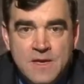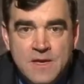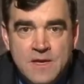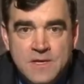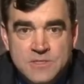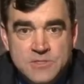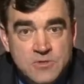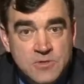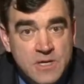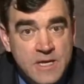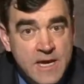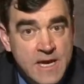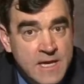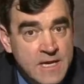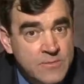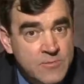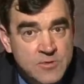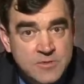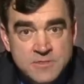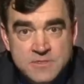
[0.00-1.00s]
Certainly
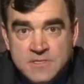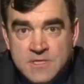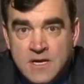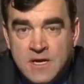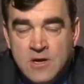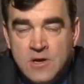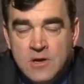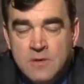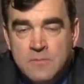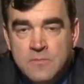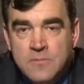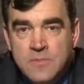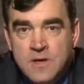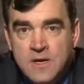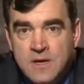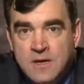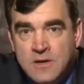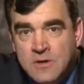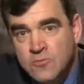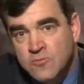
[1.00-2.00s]
animals are
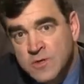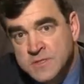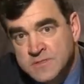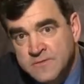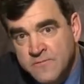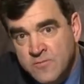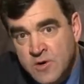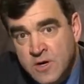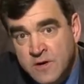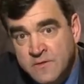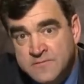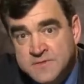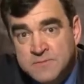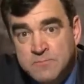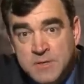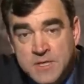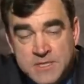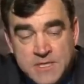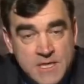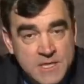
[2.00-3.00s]
a reservoir of
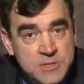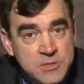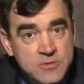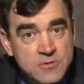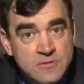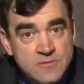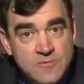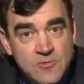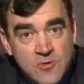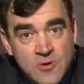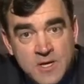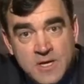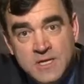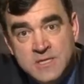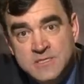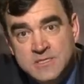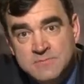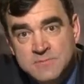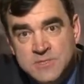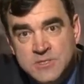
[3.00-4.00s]
potential
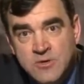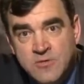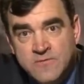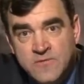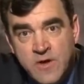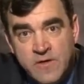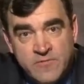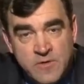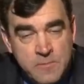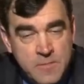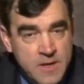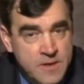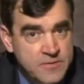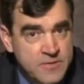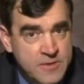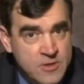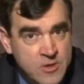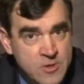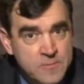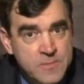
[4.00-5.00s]
organisms, so if you have a pet
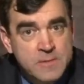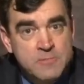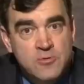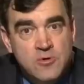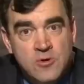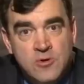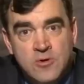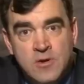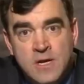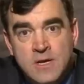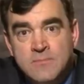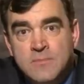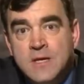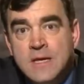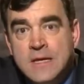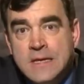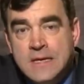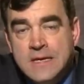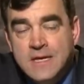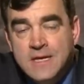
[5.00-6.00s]
therapy program
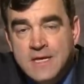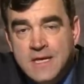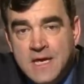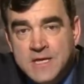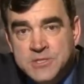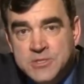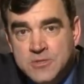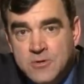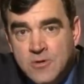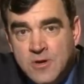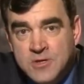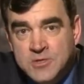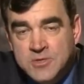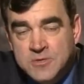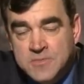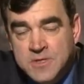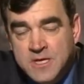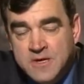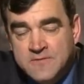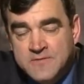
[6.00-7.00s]
at your
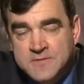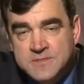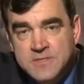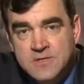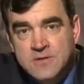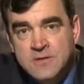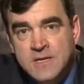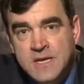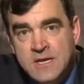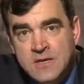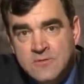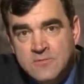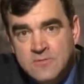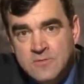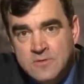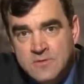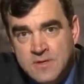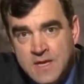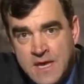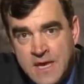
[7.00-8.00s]
long-term care facility,
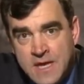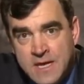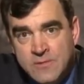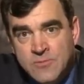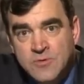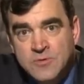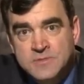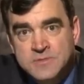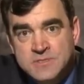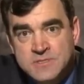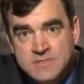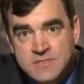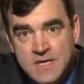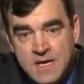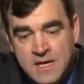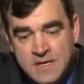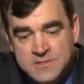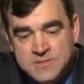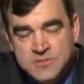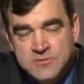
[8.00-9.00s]
animals
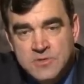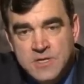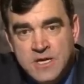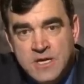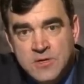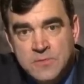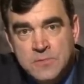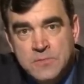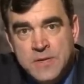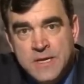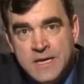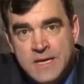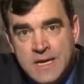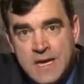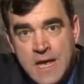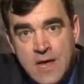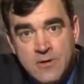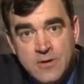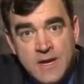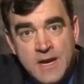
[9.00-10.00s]
certainly could be
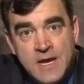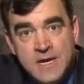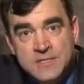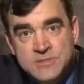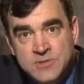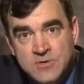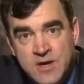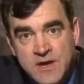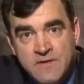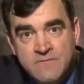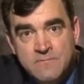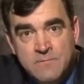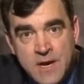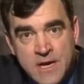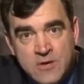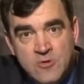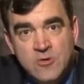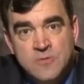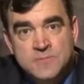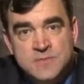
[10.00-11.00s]
colonized or have
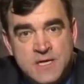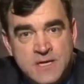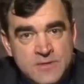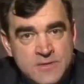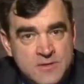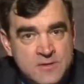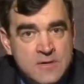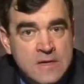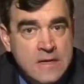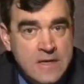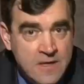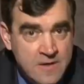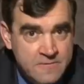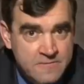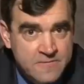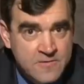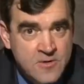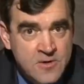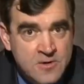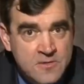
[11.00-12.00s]
microbes on their
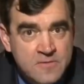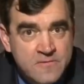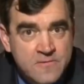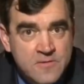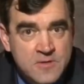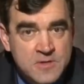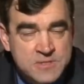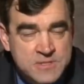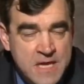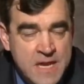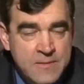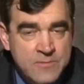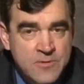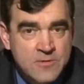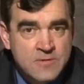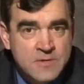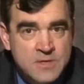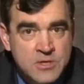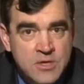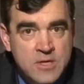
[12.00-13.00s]
for
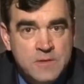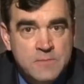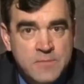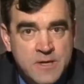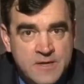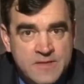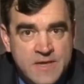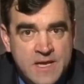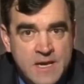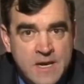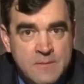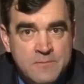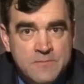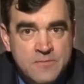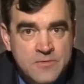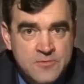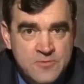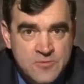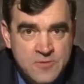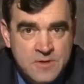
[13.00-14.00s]
example, and you could pick that up
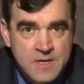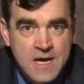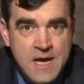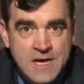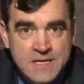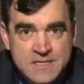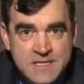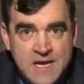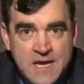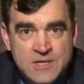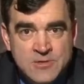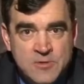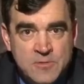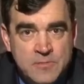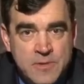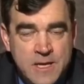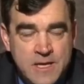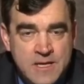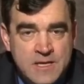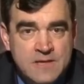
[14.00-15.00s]
through contact or
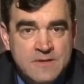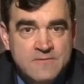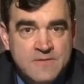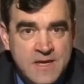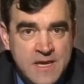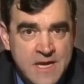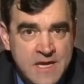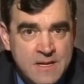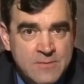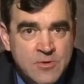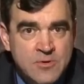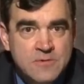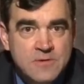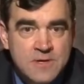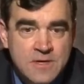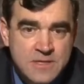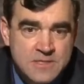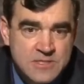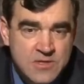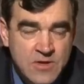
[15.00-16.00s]
petting of the animal.
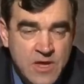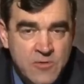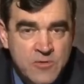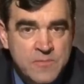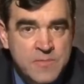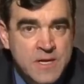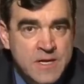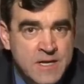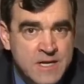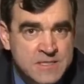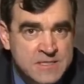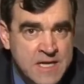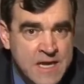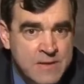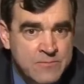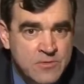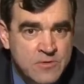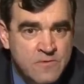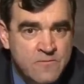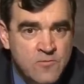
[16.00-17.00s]
So that would be an
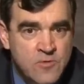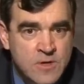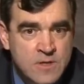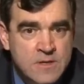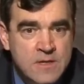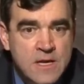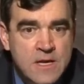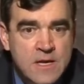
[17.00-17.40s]
example of one.